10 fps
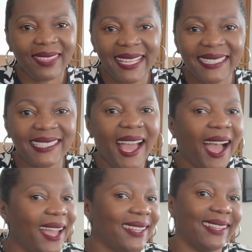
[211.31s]
and
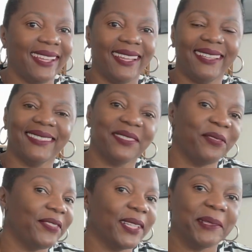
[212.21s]
Thailand
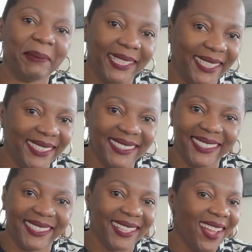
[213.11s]
and Philippines
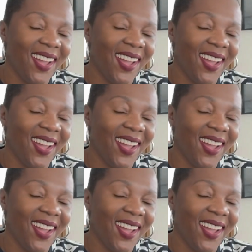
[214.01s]
and